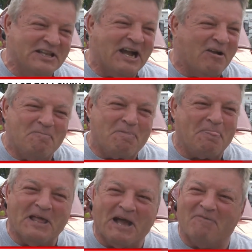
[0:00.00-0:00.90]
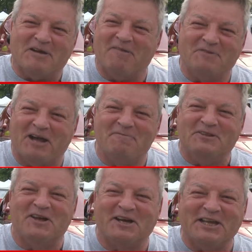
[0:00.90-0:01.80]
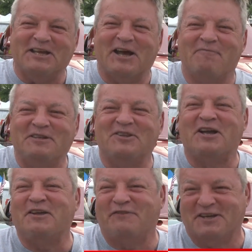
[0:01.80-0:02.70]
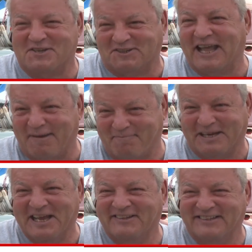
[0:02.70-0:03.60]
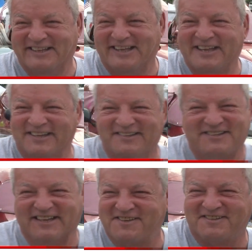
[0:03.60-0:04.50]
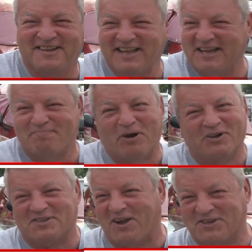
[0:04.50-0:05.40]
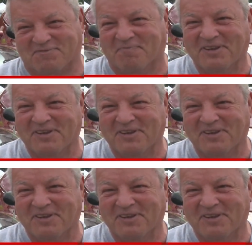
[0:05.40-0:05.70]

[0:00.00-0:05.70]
No, no. I'll, I'll be lucky. I'll be lucky if he doesn't lap me. it's, it's, that boat is awesome.